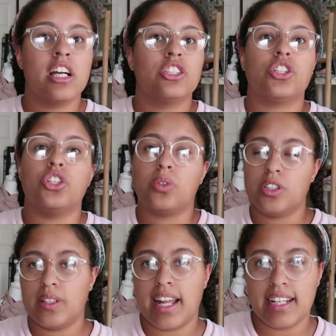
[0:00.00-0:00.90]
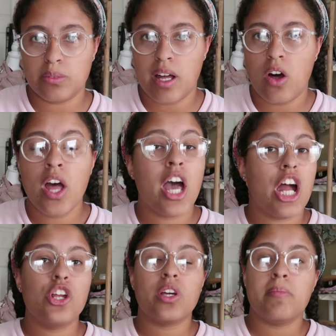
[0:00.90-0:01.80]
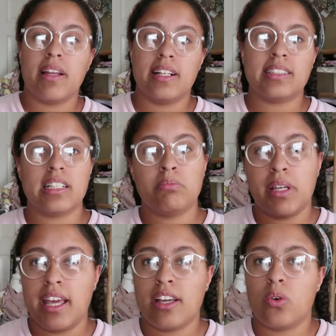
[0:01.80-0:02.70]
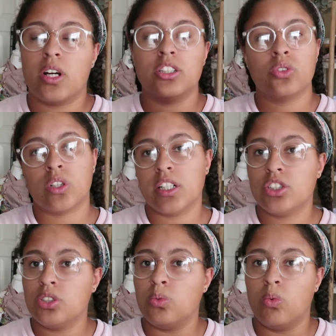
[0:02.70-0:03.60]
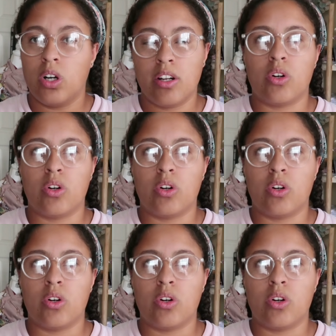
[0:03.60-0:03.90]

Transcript: So you can do that as well, and you can make these as big or as short as you want,